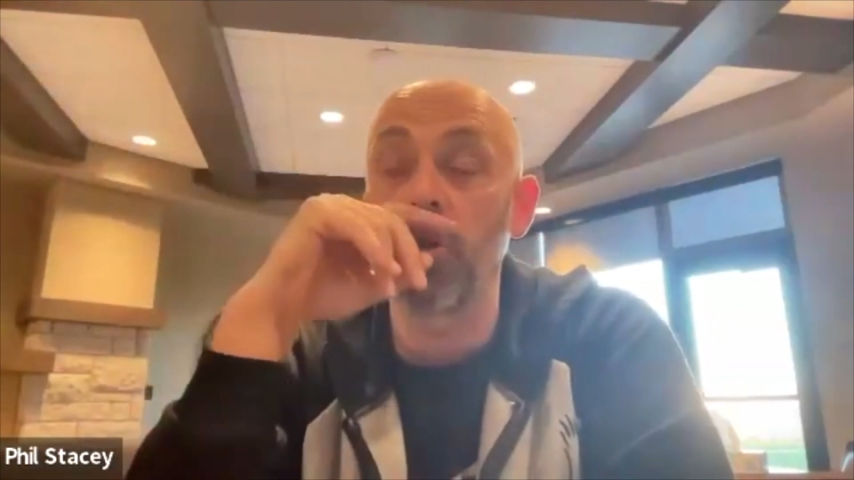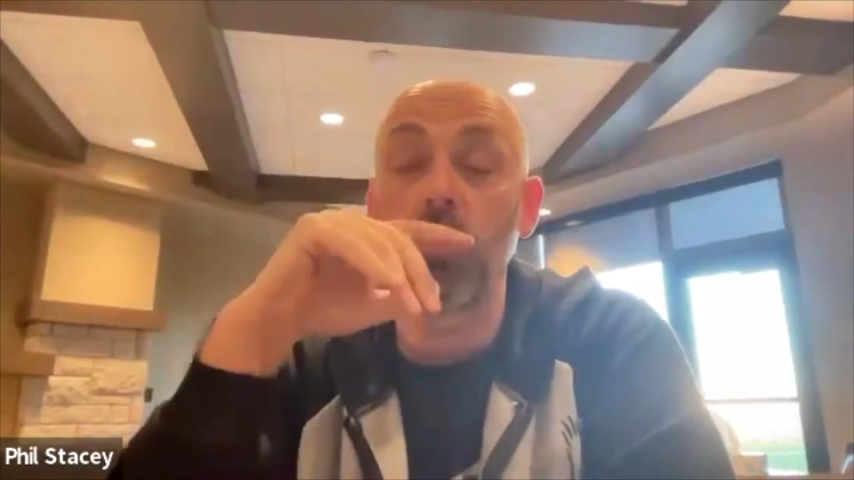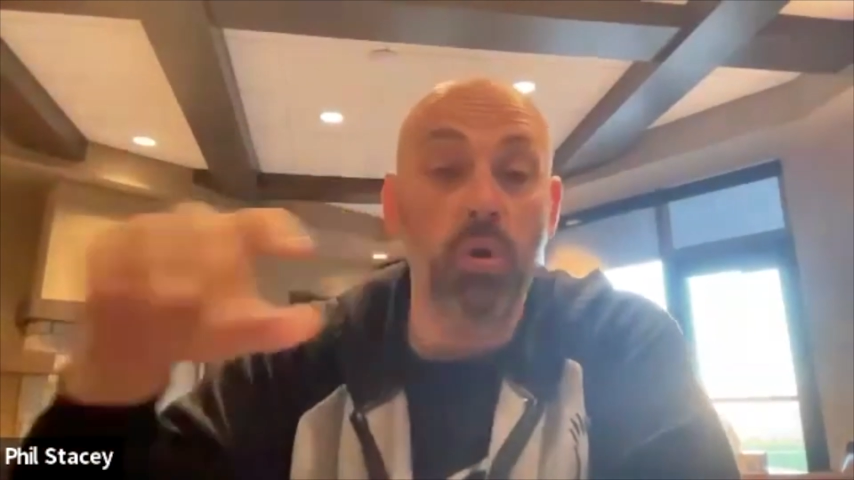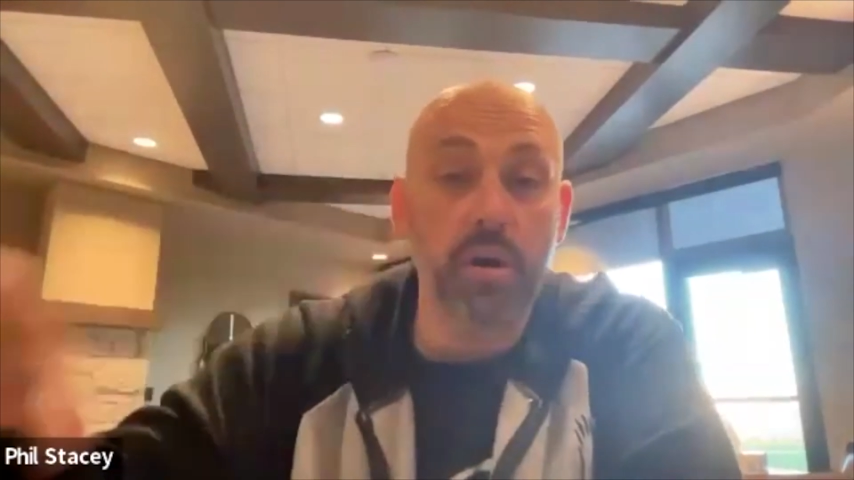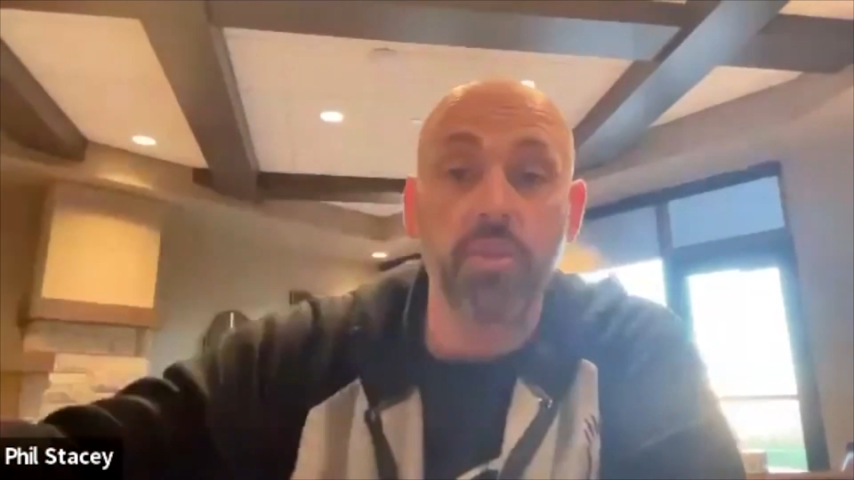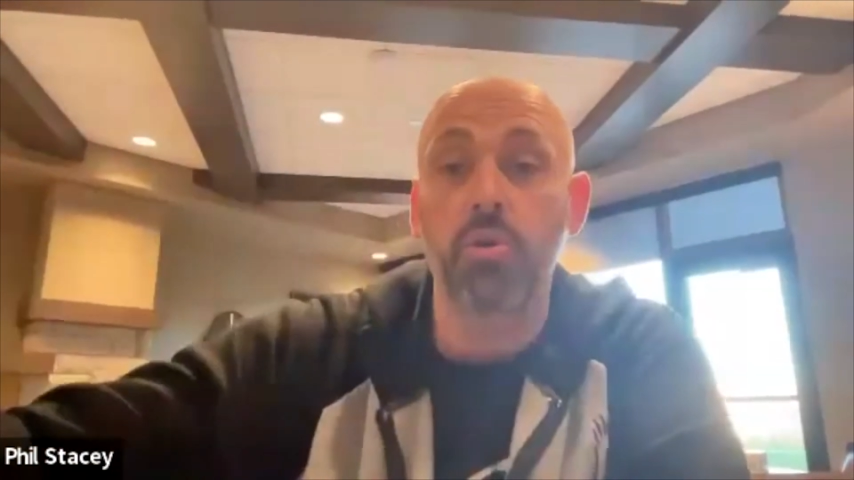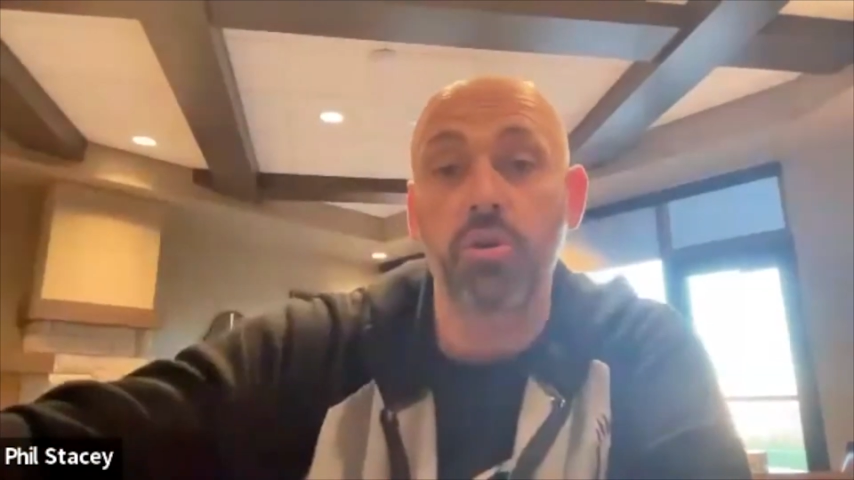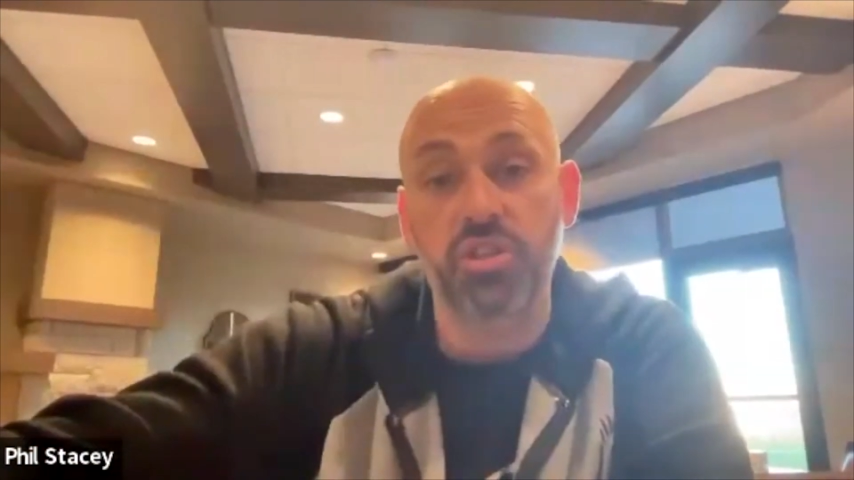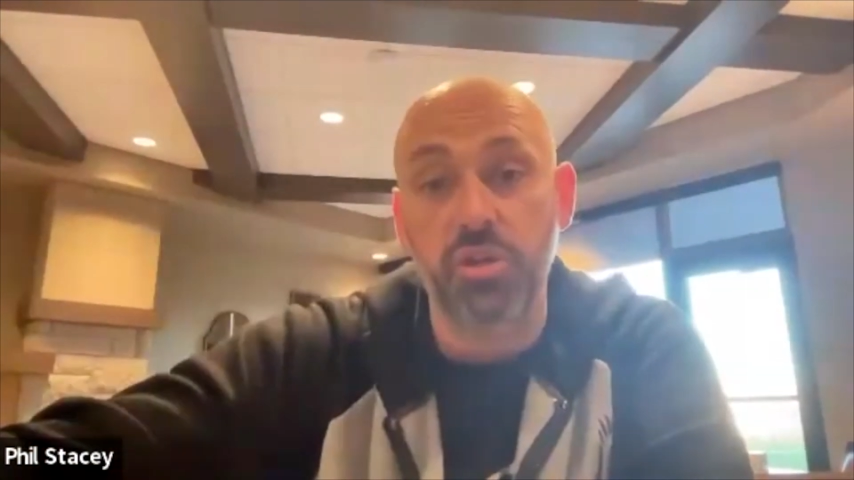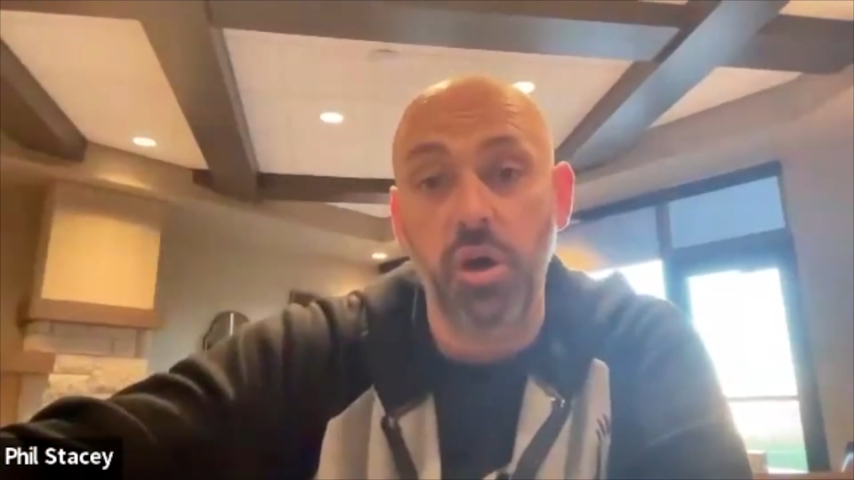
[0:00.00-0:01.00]
who were in the
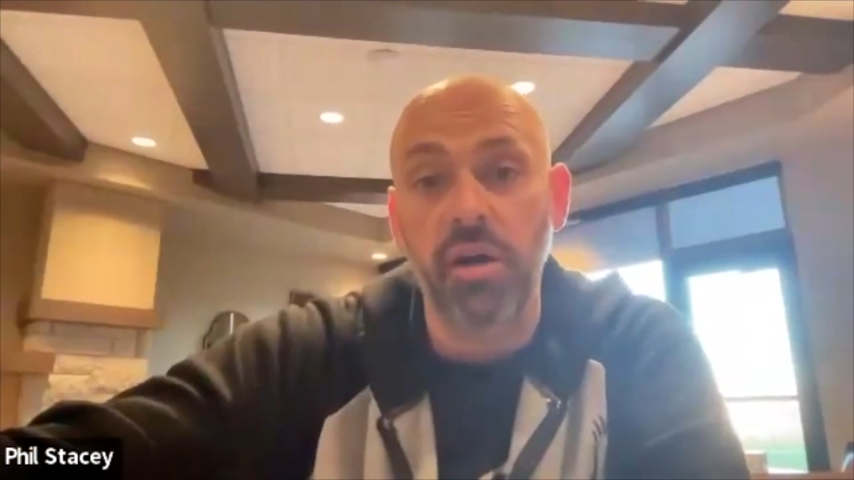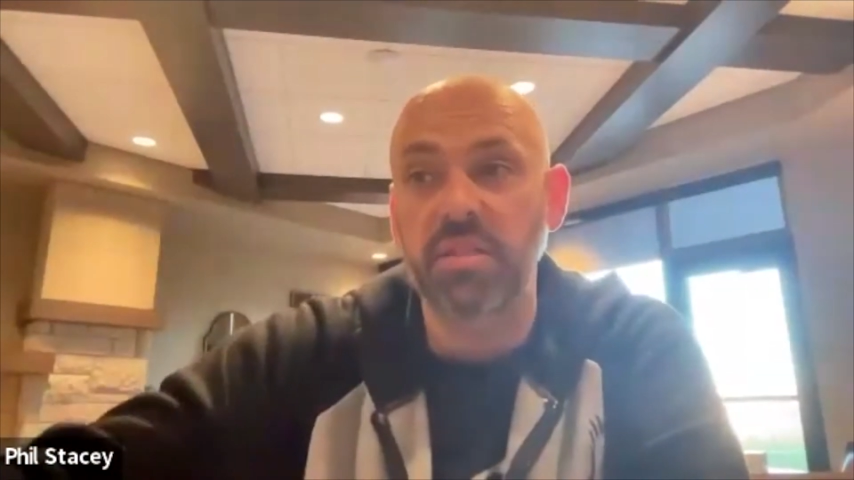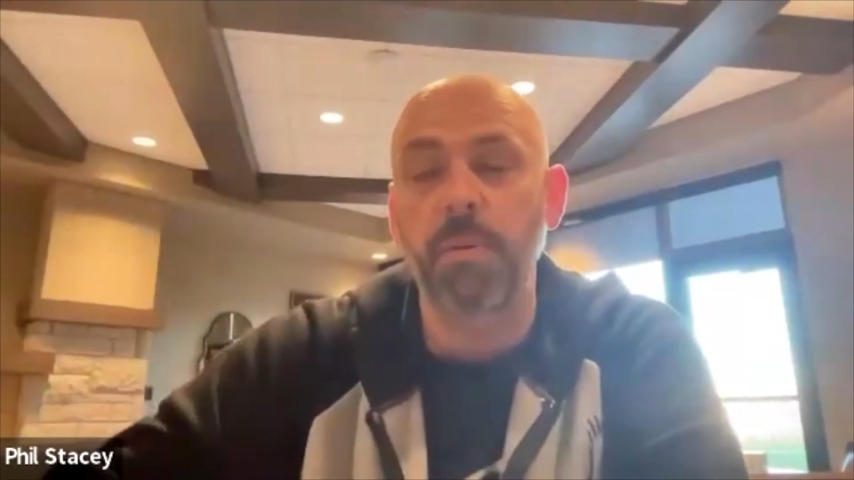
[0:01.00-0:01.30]
Christian audience,